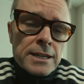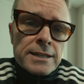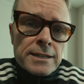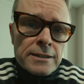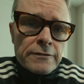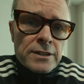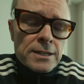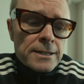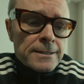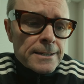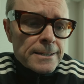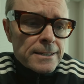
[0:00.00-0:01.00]
And
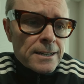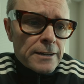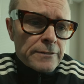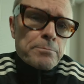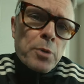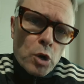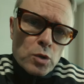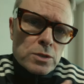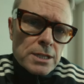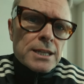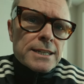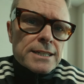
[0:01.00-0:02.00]
I've
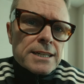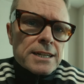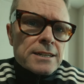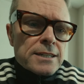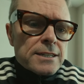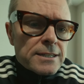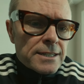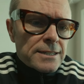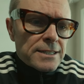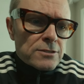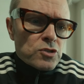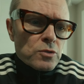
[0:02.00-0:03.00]
pulled Linda
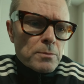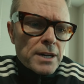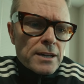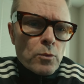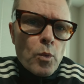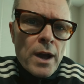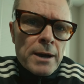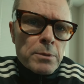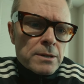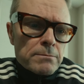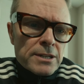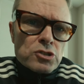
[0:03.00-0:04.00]
into my
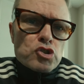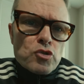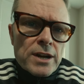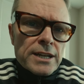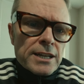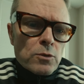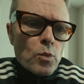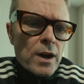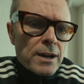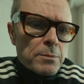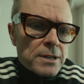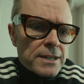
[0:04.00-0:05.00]
web, my training
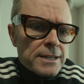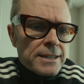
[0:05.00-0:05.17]
web,